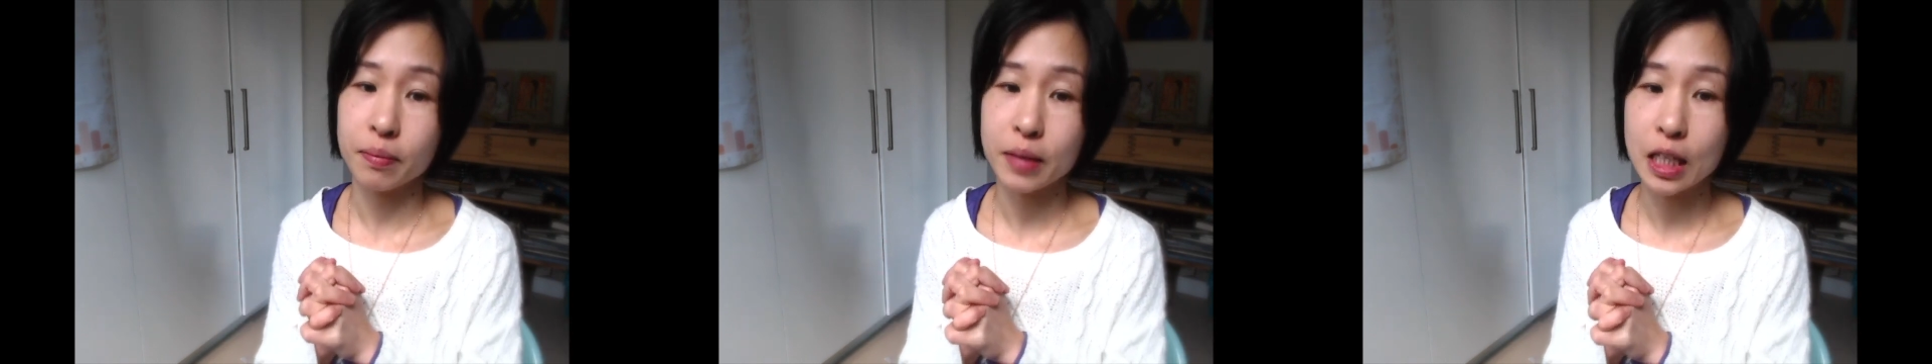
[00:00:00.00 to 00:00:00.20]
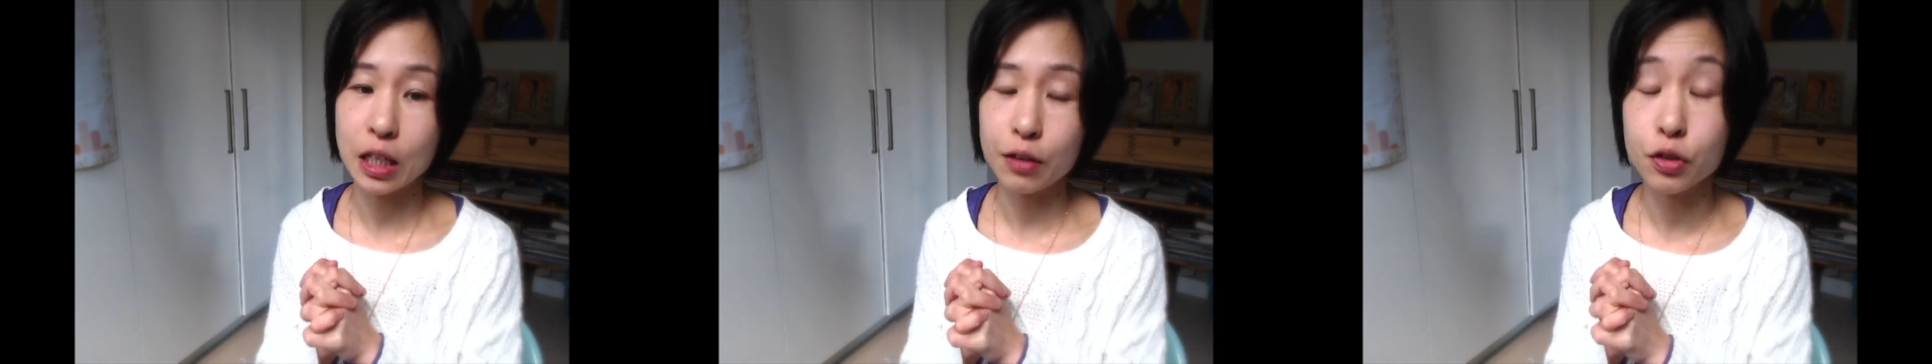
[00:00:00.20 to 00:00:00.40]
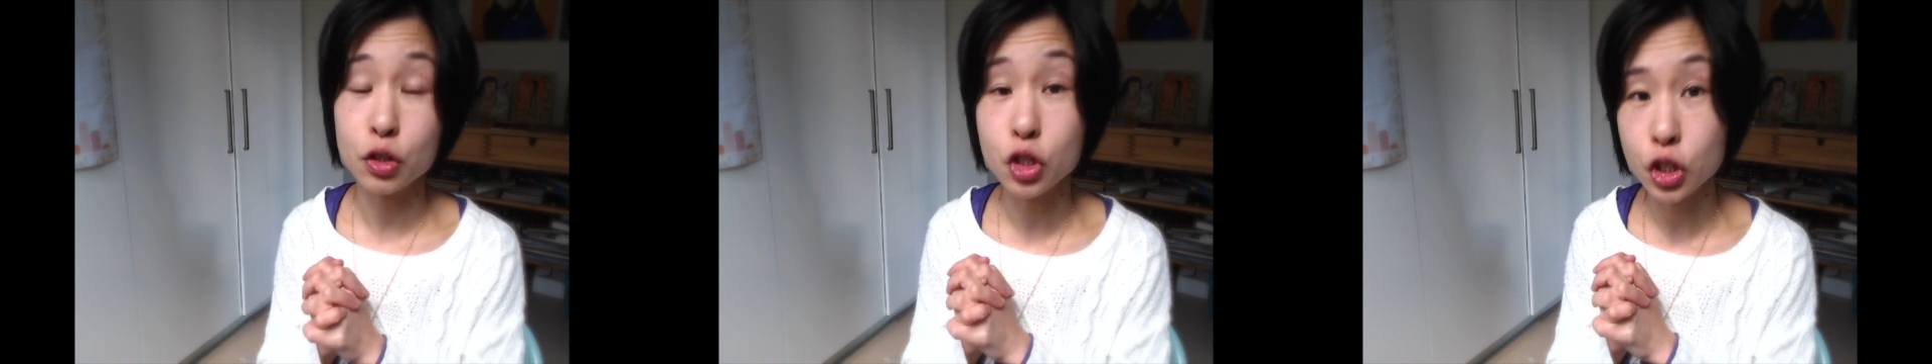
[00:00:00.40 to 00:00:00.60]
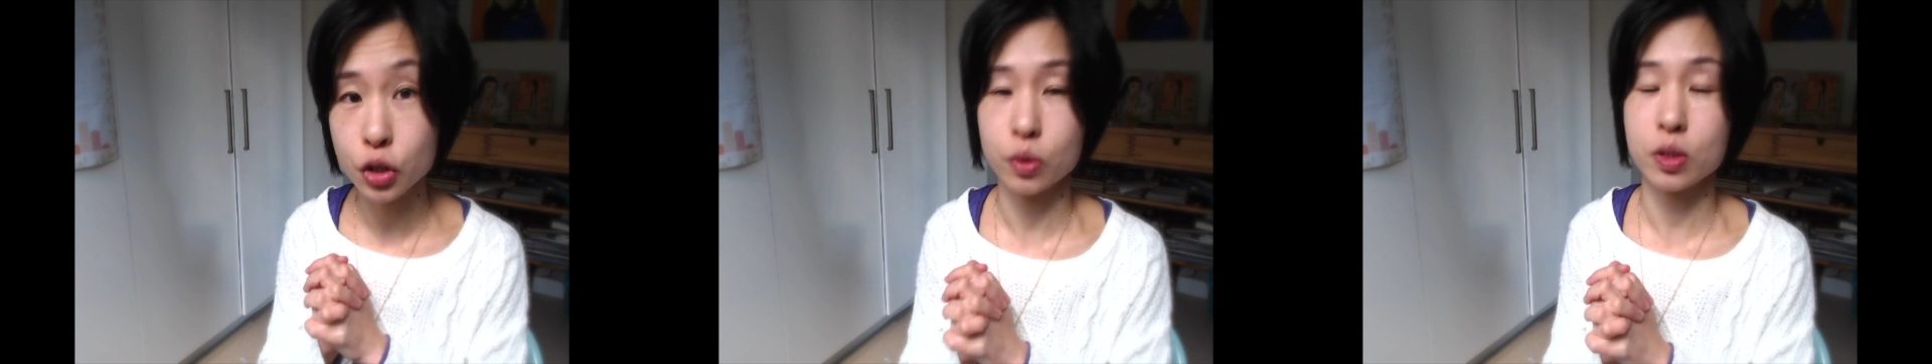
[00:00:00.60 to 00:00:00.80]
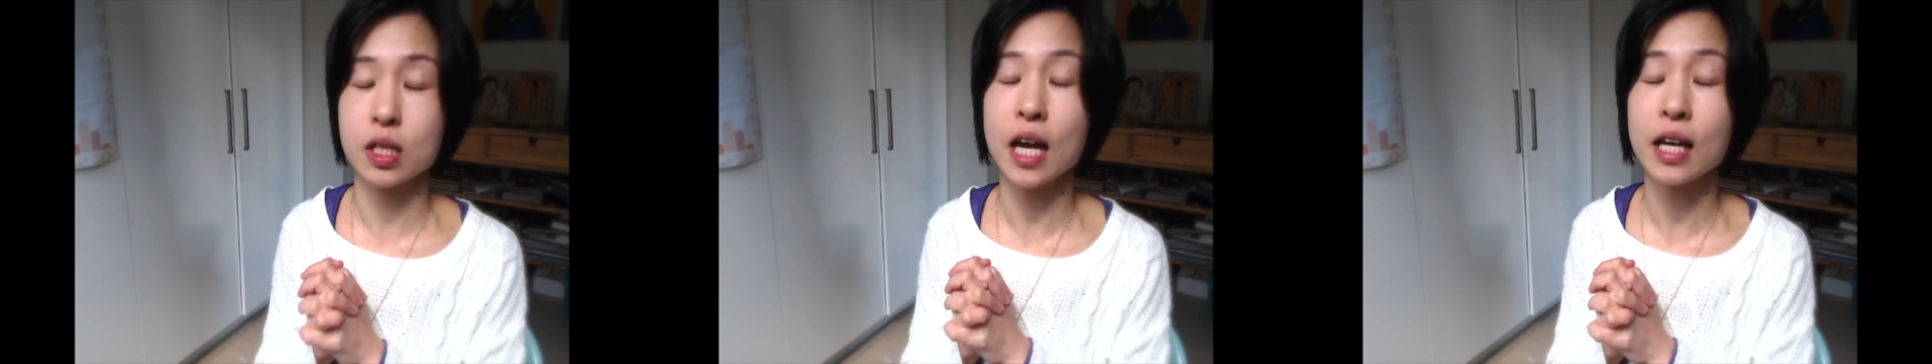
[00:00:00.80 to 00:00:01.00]
if you
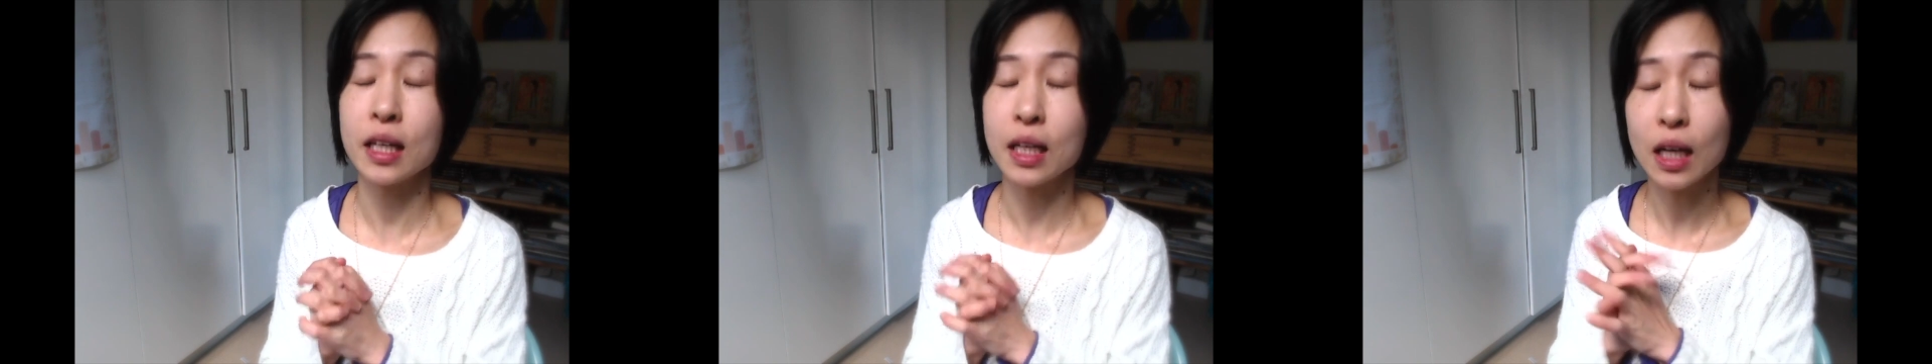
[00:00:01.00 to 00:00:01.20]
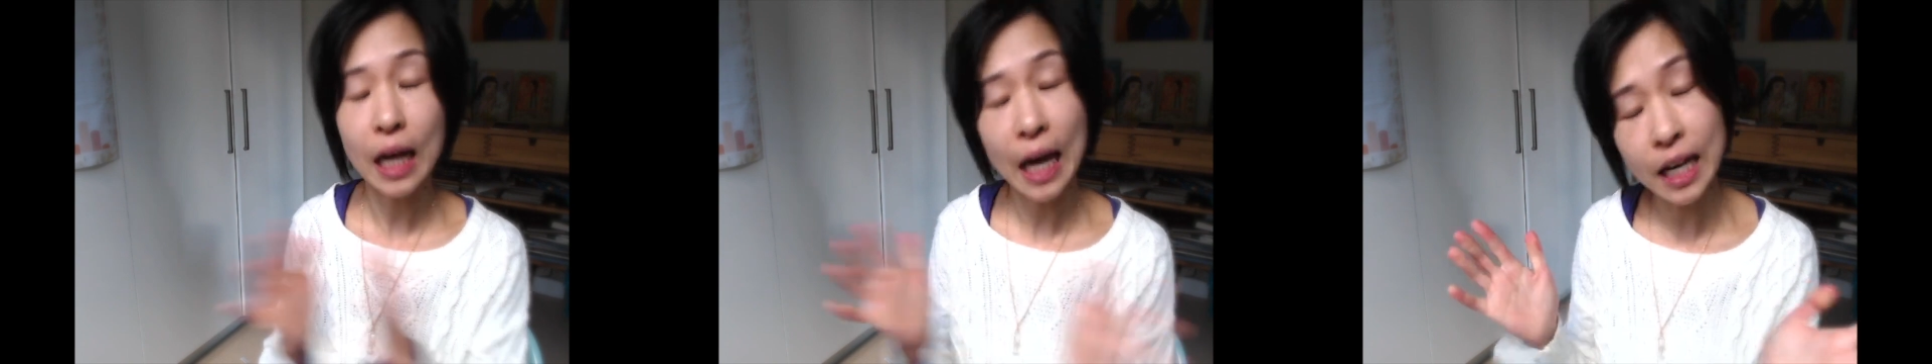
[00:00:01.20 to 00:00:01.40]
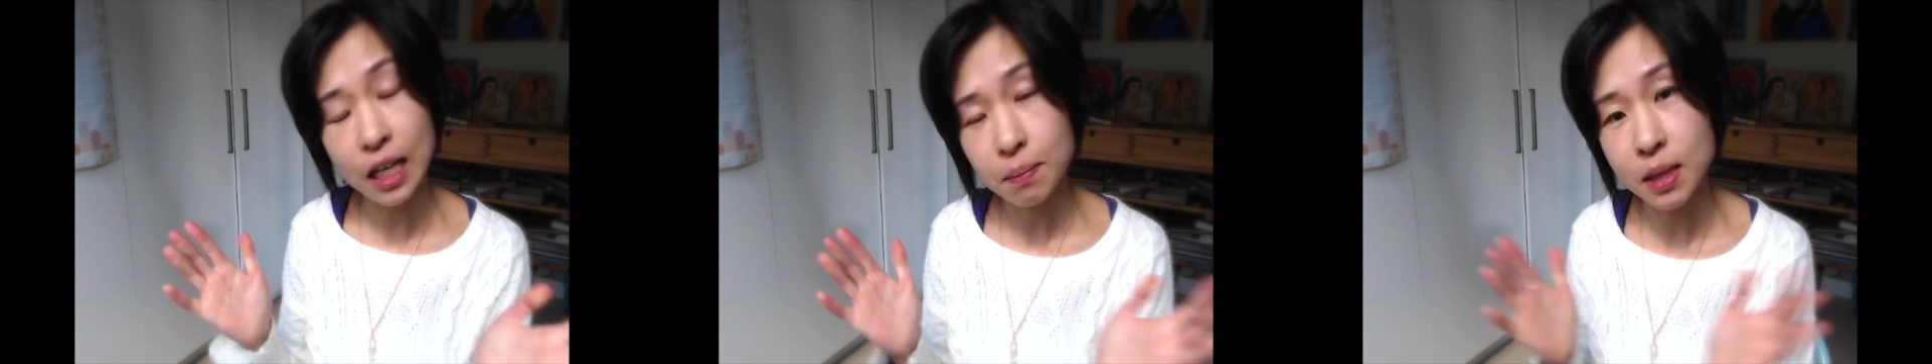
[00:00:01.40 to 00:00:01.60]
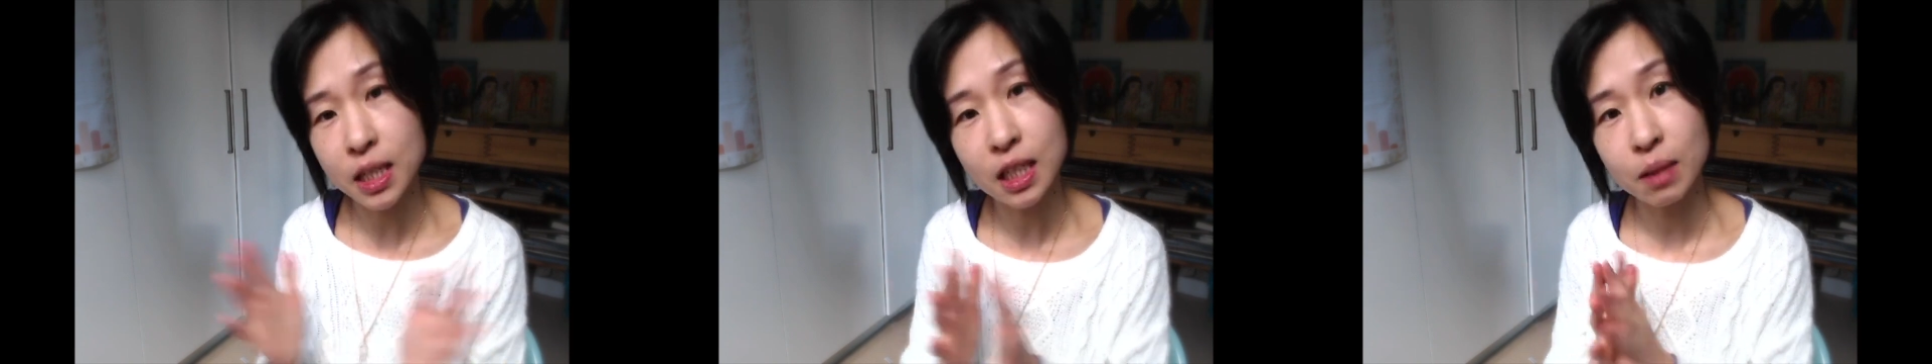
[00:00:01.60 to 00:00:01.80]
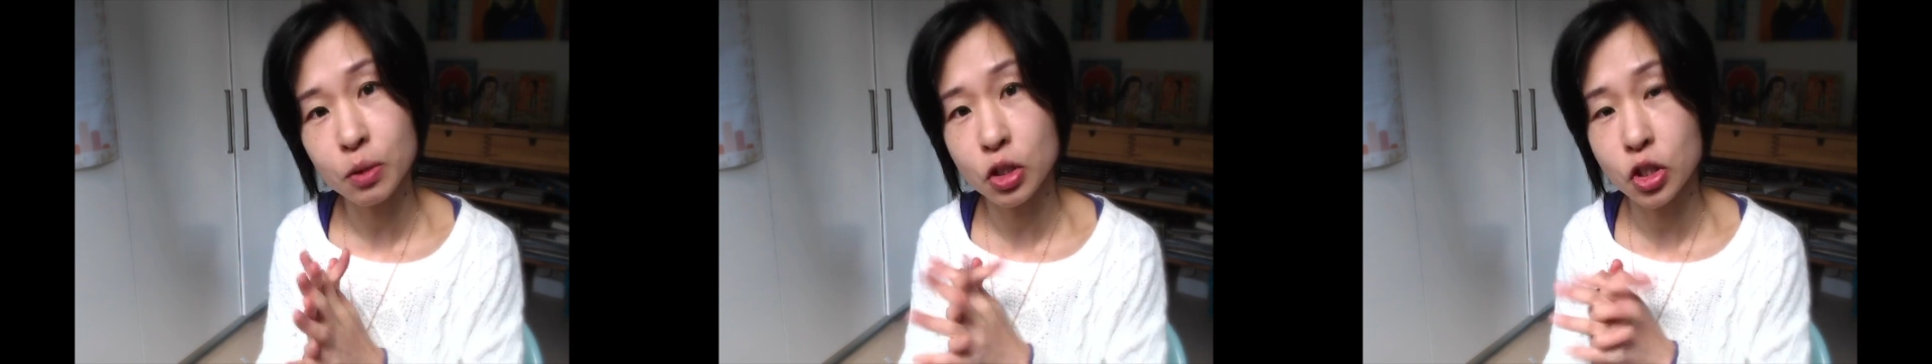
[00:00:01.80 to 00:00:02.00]
choose, and any
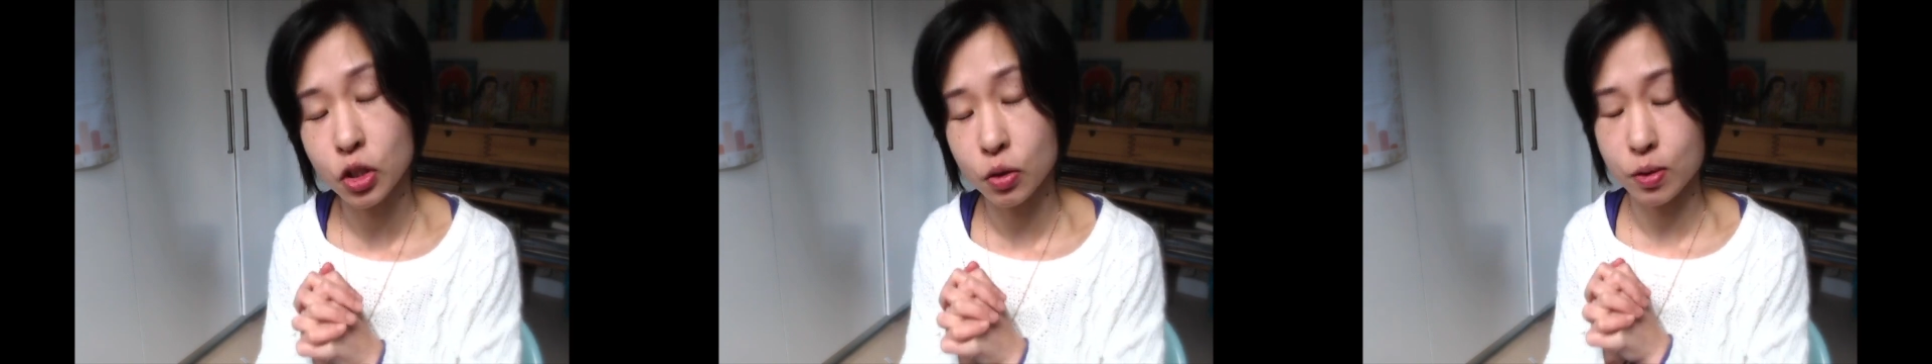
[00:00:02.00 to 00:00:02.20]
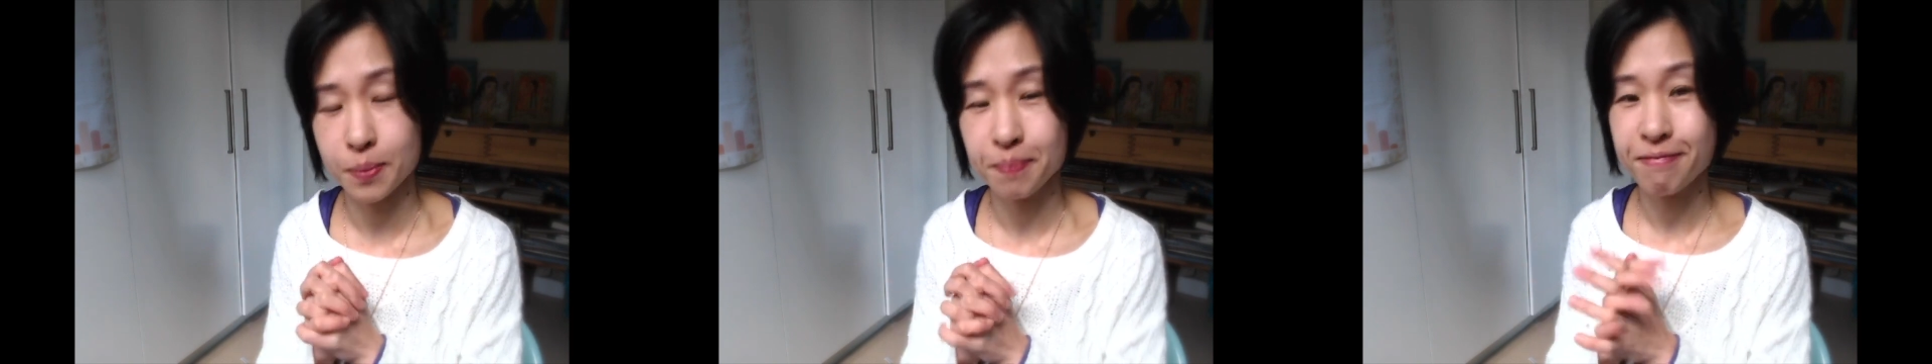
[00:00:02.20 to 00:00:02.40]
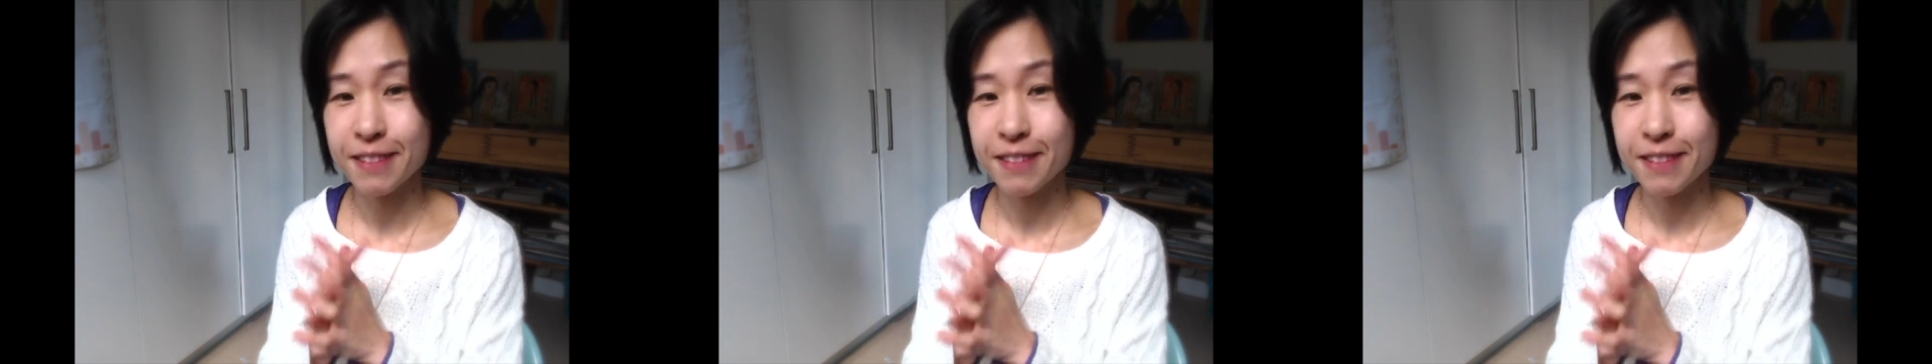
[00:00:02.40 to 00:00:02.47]
medium you choose.